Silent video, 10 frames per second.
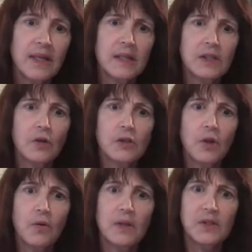And
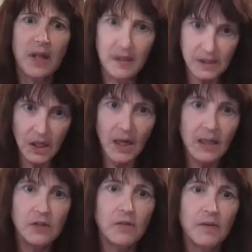so these
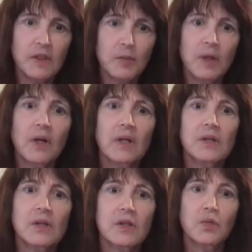kinds of
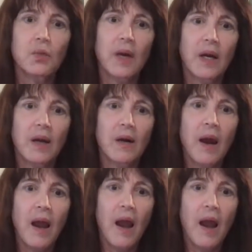experiences where